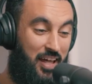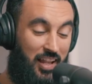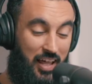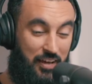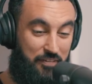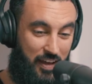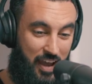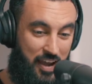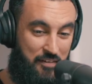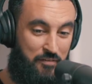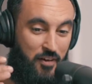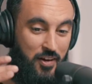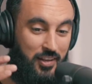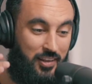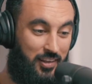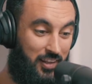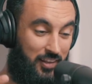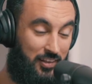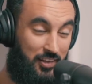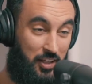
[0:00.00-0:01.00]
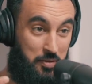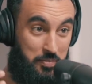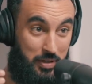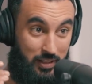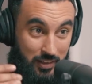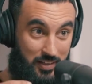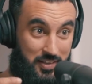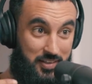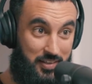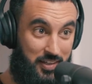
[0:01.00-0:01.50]
there. Like, for everyone going to
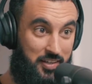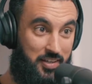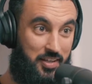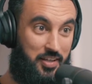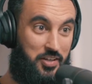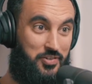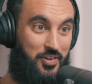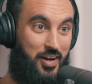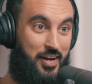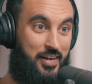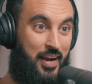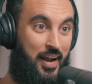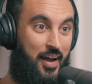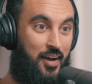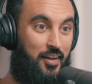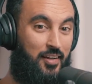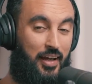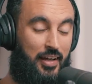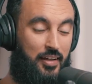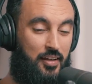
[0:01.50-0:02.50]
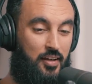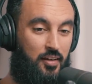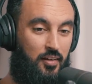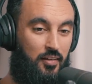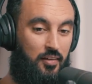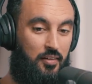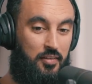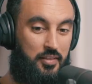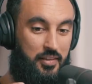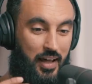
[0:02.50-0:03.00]
be listening to this right now, like,
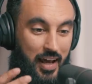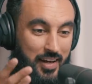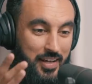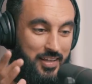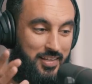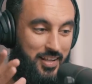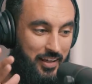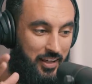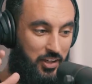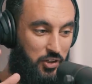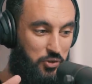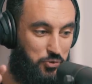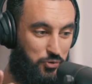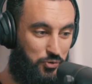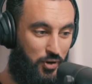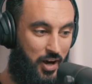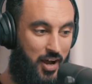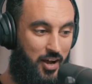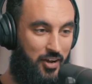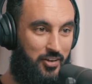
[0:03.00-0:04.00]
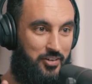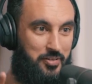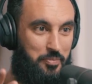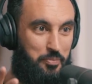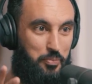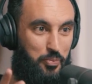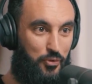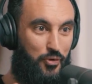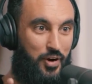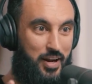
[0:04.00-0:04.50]
that is like a
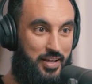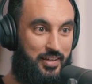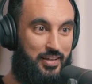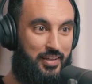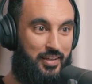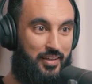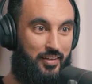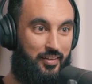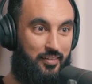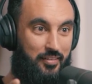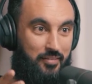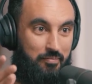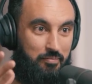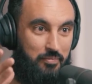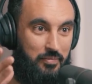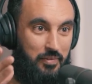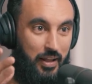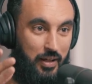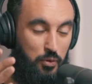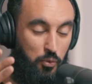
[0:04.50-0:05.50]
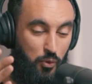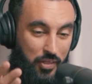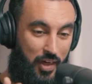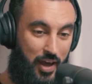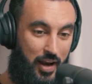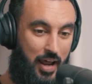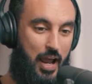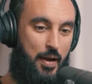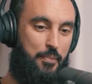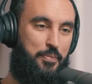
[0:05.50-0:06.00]
groundbreaking, like, when
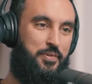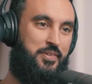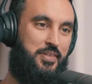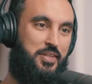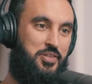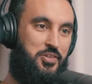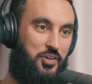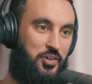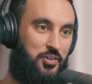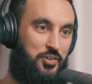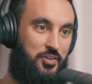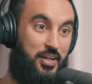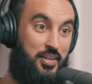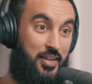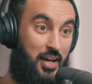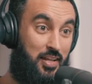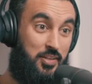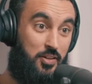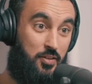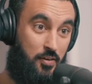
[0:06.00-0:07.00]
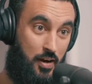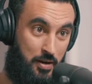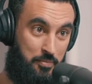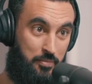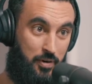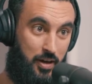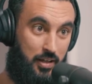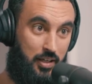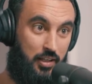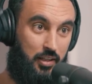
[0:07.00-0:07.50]
that happens in your career, that's
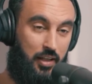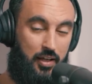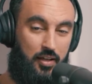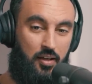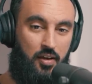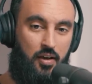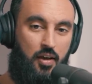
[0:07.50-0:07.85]
groundbreaking. Like,